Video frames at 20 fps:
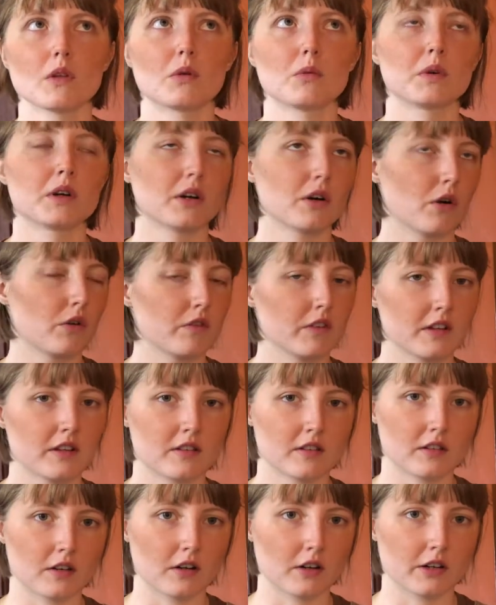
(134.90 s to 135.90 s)
when COVID
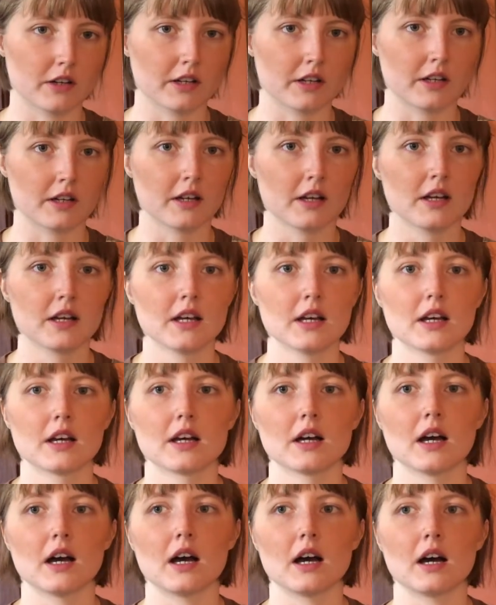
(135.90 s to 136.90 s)
started,
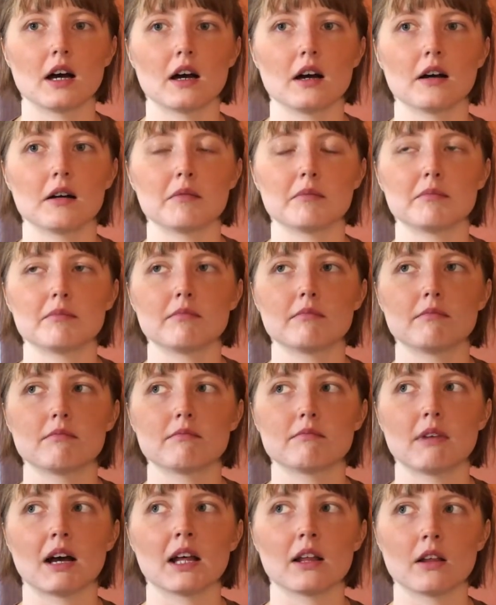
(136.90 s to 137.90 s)
I
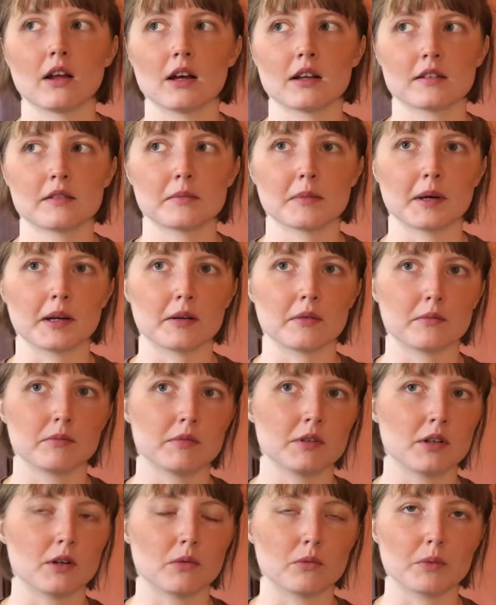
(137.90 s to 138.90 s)
lost my,
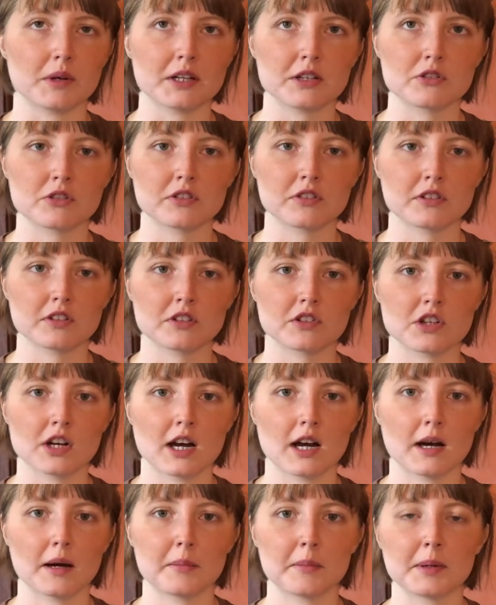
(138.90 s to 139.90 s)
you know, waitressing
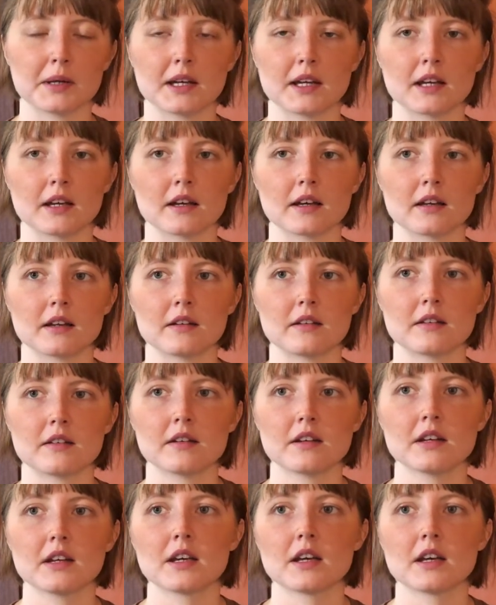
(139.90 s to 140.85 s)
job, and